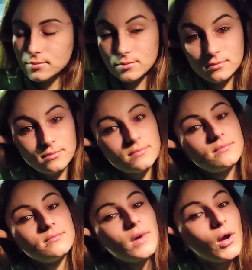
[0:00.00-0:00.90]

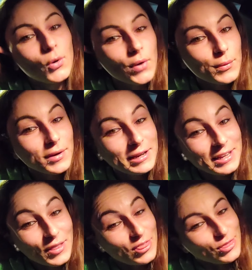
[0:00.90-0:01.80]
mm, who I wanted
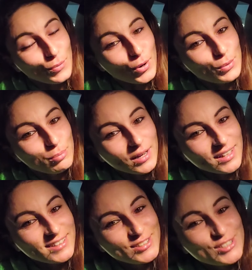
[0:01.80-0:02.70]
to throat
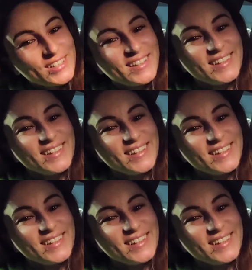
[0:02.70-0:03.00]
punch.